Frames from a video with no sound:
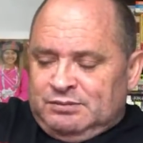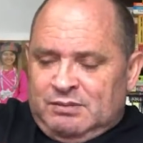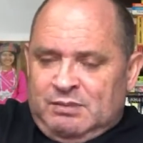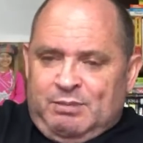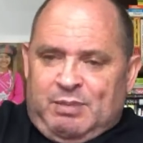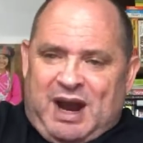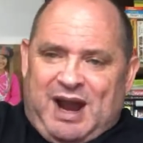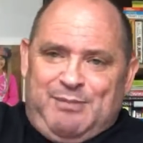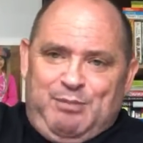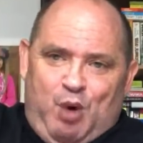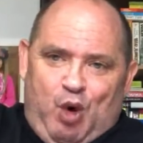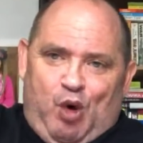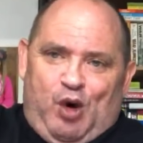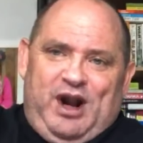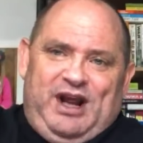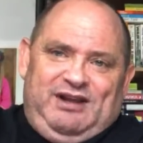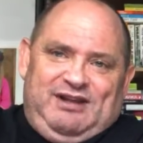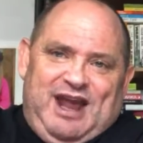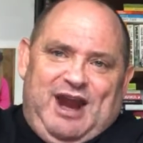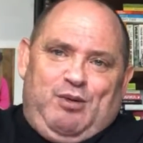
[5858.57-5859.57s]
By
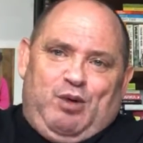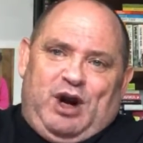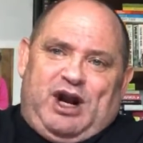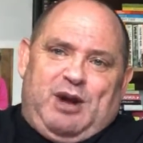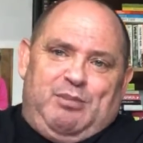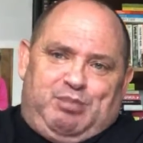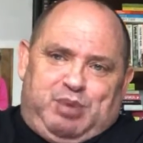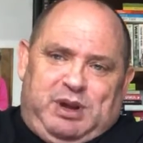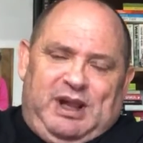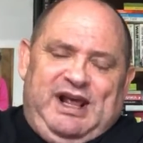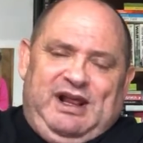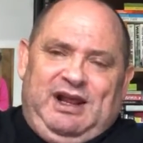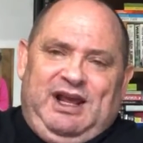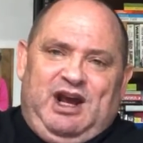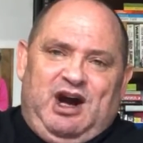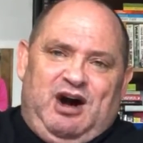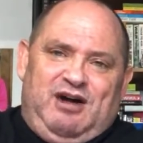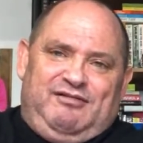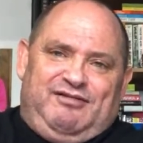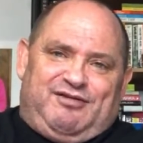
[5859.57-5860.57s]
morning, they were completely
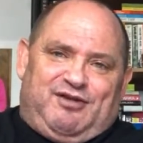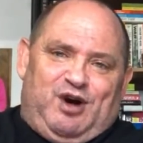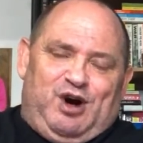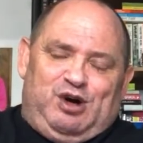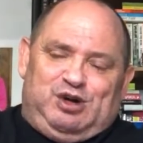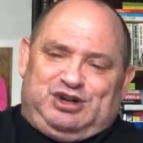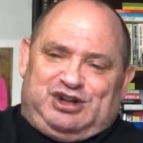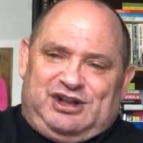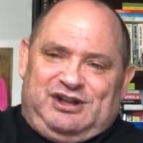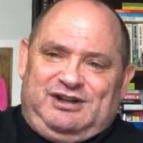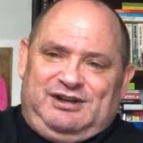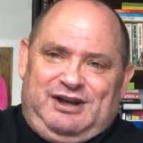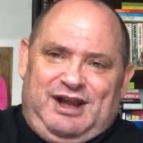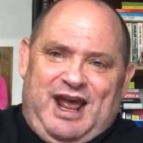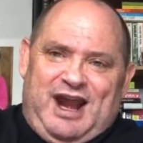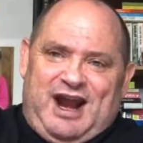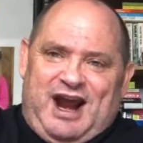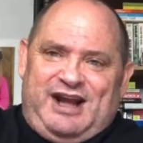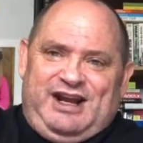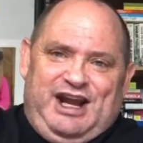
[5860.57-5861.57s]
unfrozen,
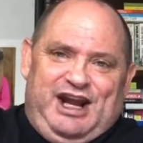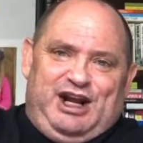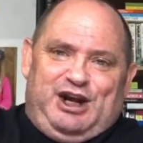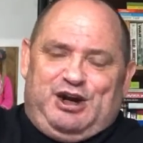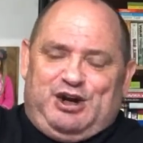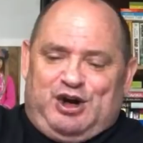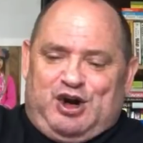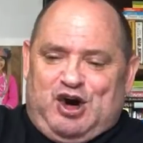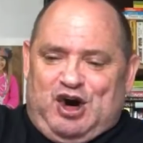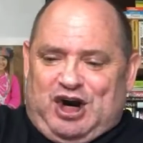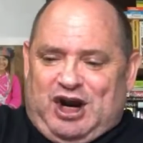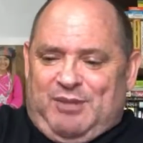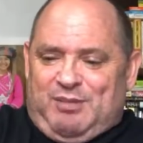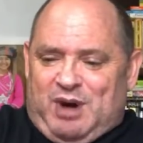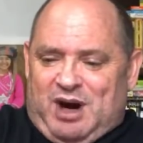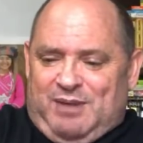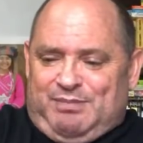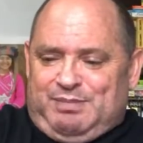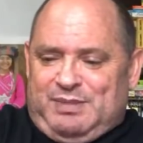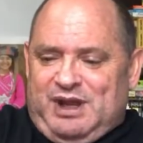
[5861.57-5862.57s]
and I needed to cook them
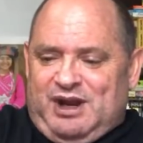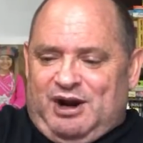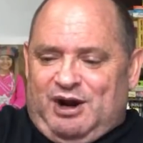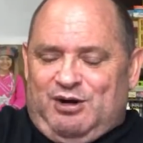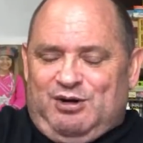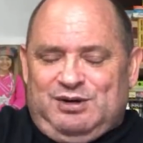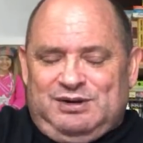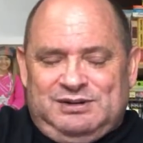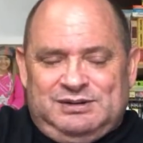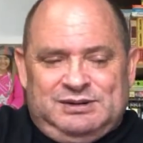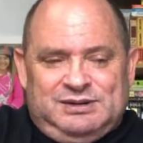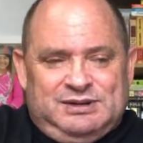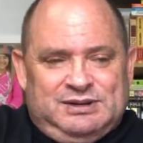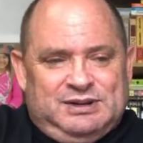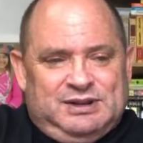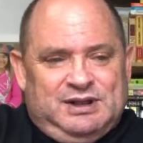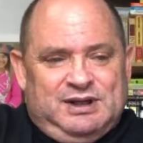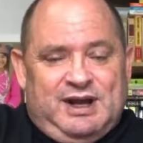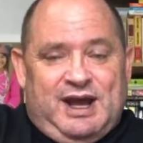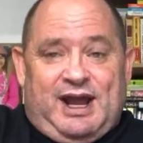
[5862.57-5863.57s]
up,
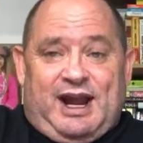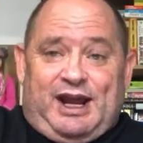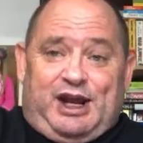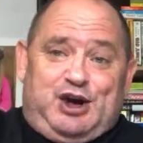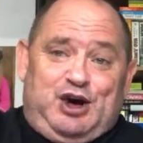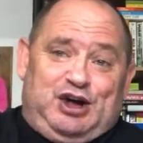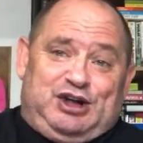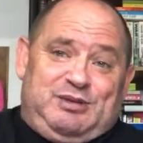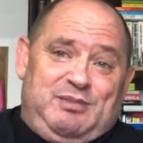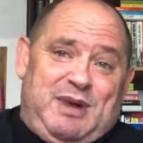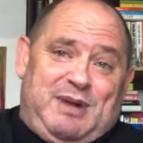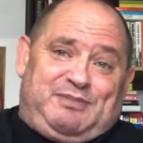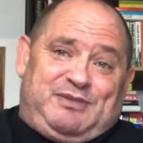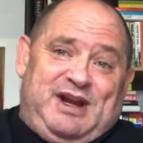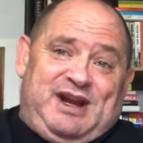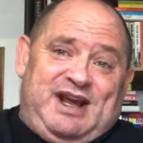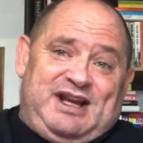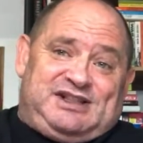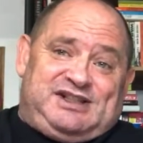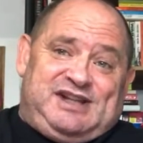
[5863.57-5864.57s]
And I cooked them up the
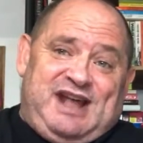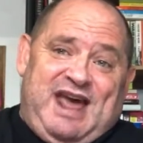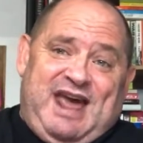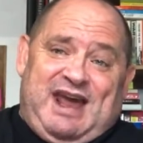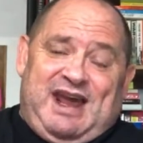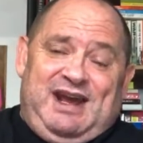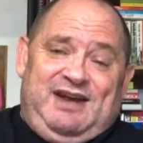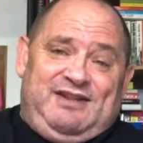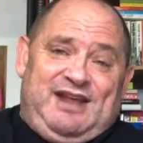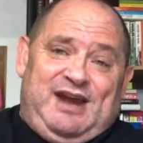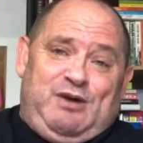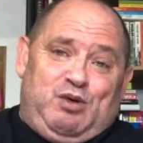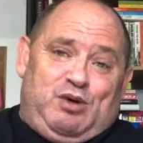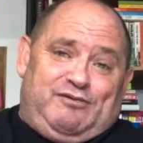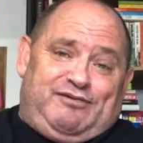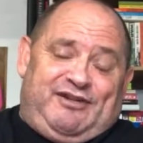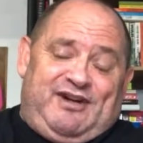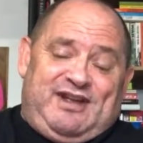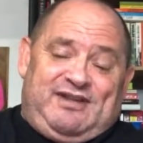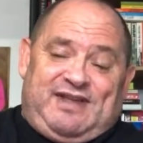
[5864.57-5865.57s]
next day, and they were
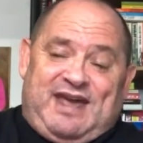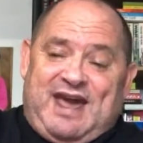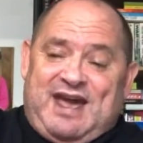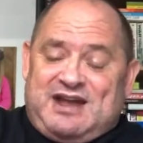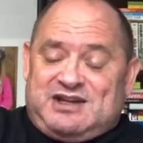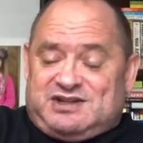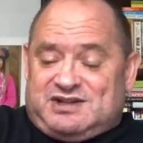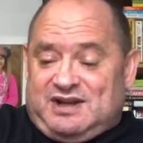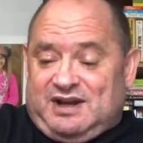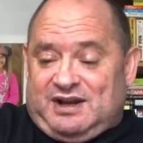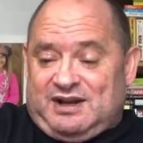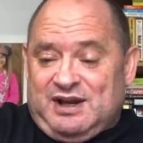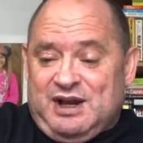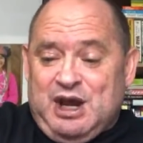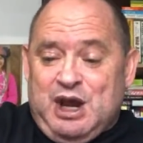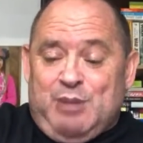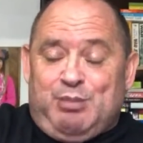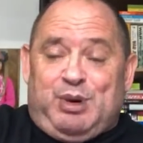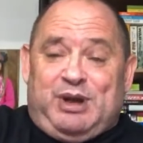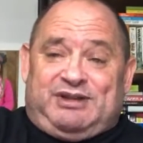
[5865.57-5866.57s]
fantastic.
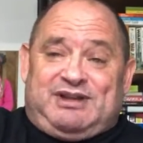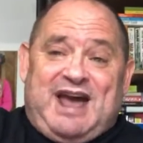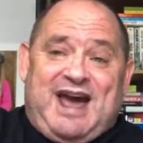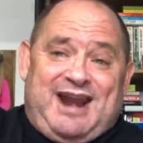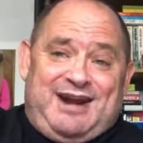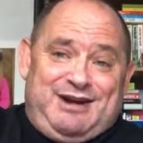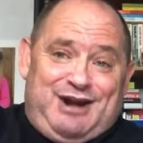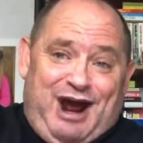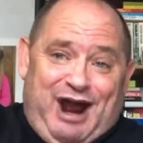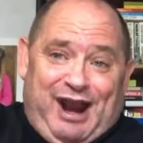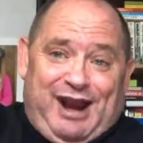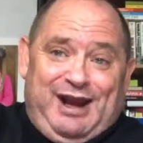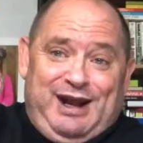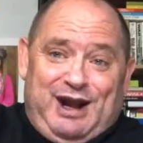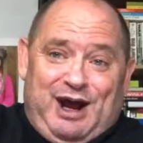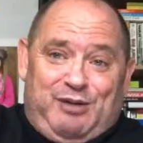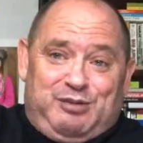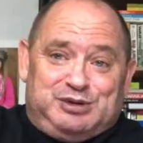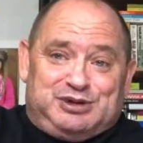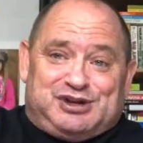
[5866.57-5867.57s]
But that night,
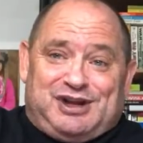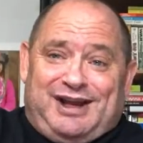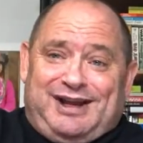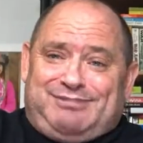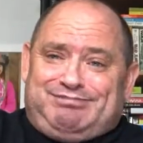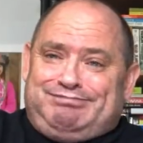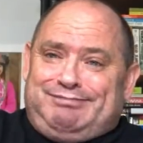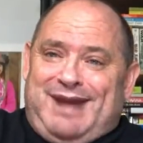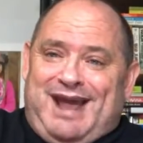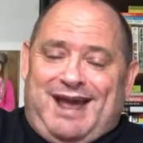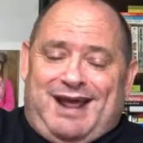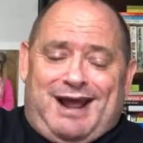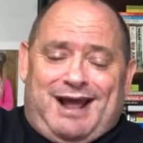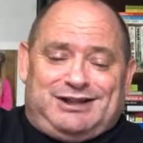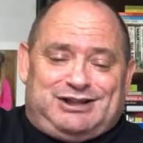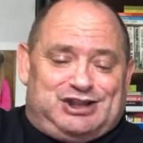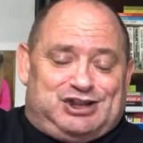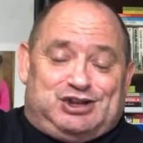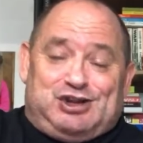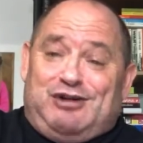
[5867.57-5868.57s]
I was like, man, I
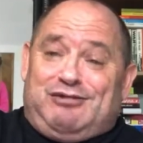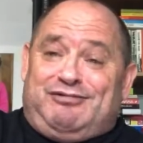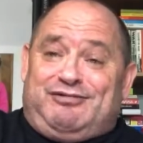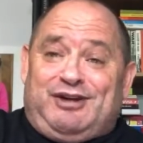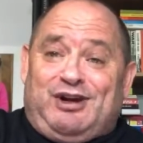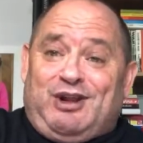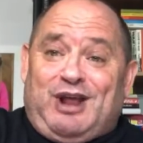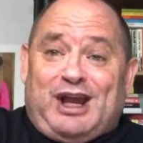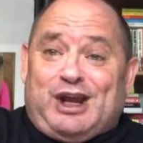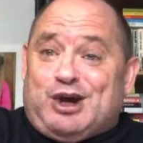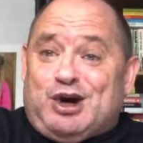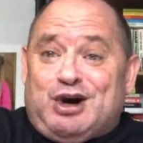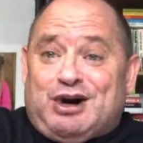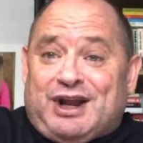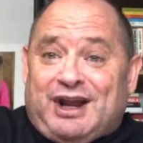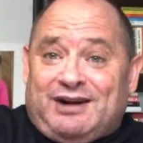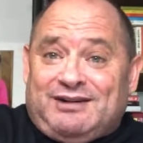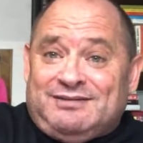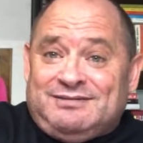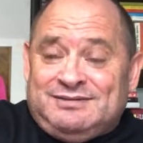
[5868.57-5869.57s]
just don't feel like
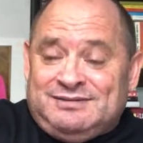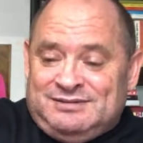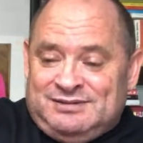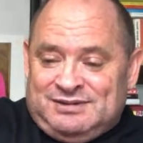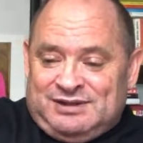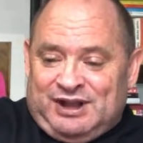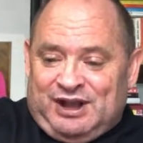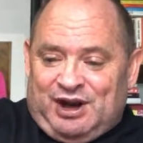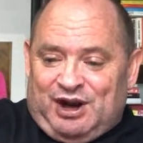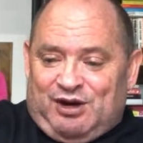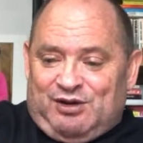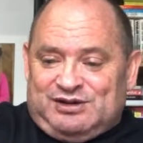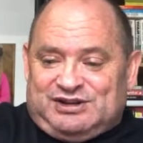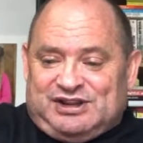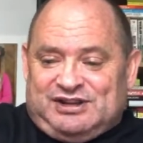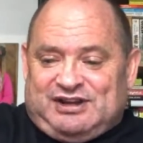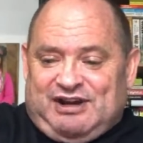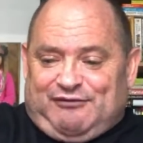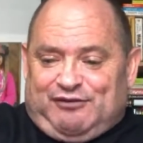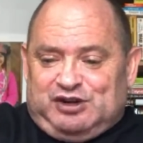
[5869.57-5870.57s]
cooking. It's
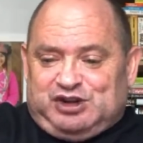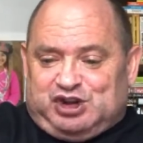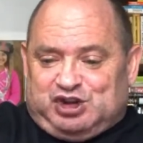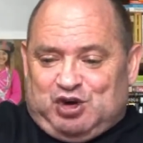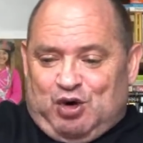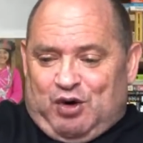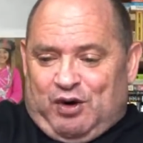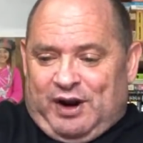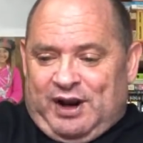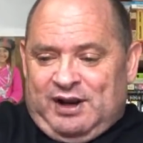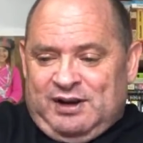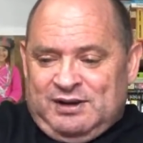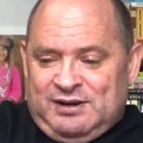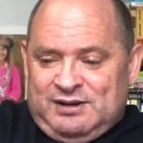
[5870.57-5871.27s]
a different story.